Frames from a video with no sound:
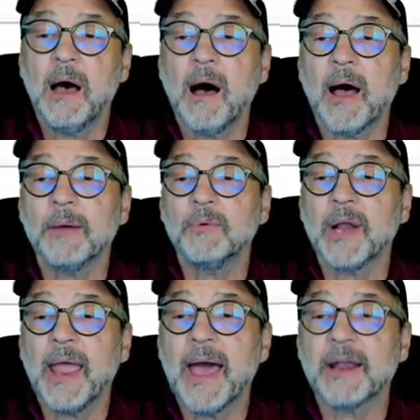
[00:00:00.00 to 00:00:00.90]
I
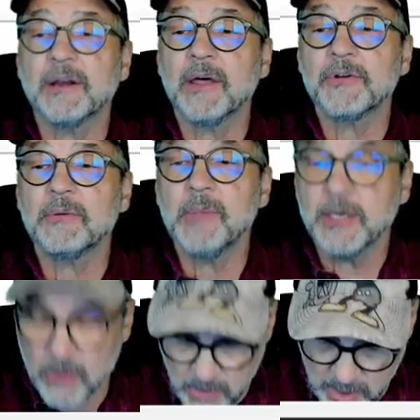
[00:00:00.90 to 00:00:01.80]
want to add another
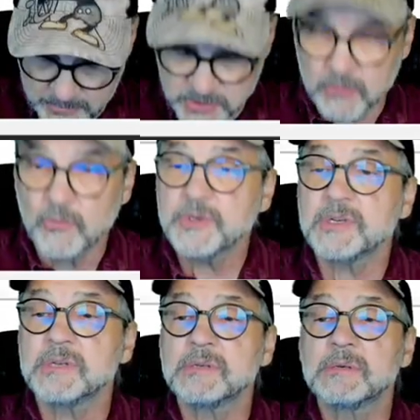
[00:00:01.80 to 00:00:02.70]
menu option, which
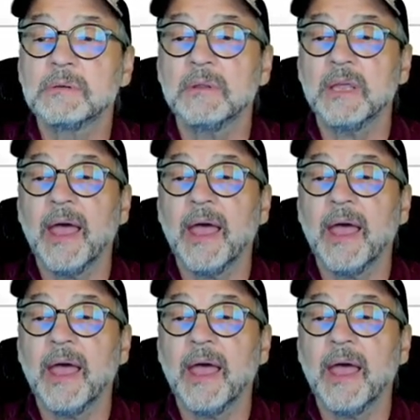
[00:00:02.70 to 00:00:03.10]
is the